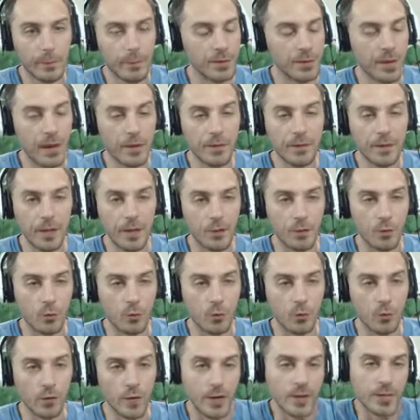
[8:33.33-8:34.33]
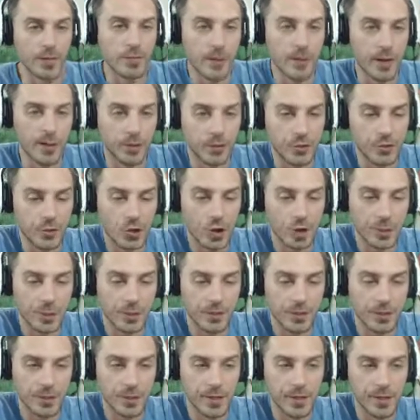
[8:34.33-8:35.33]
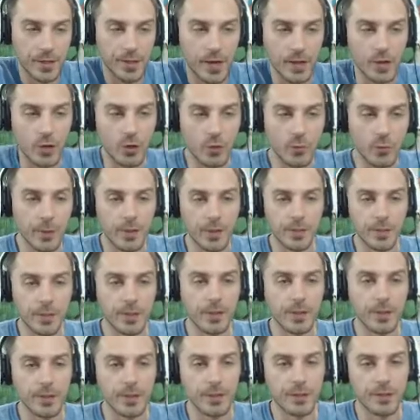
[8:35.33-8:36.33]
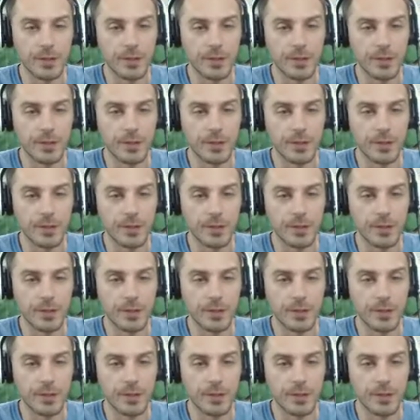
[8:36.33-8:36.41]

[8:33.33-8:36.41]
But not the end of the world. I expect this Carbink to get KO'd because it